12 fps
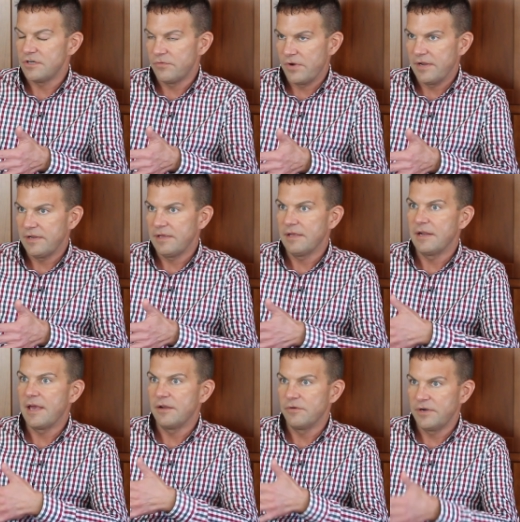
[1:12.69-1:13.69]
already and
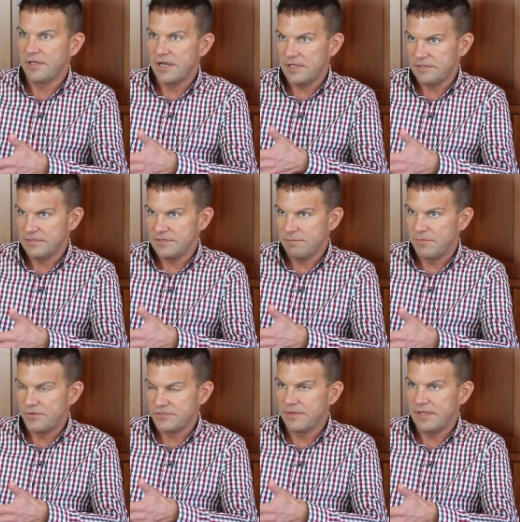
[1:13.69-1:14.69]
I had already gotten
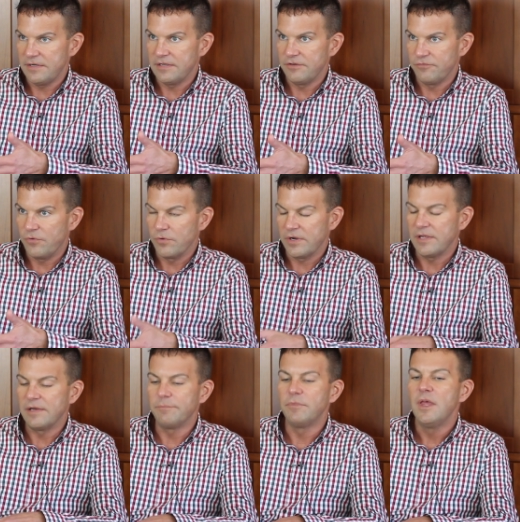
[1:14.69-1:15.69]
most of that done for
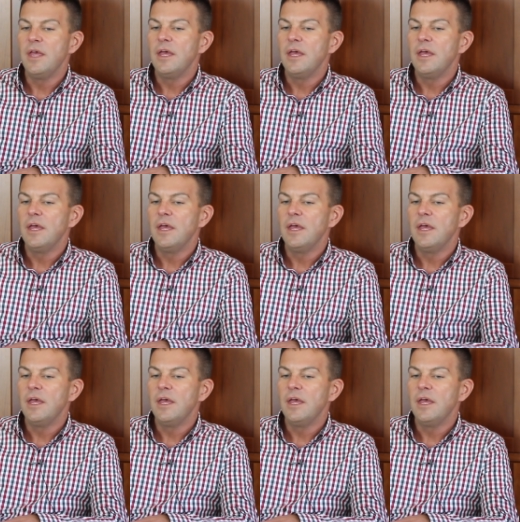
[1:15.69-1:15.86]
him.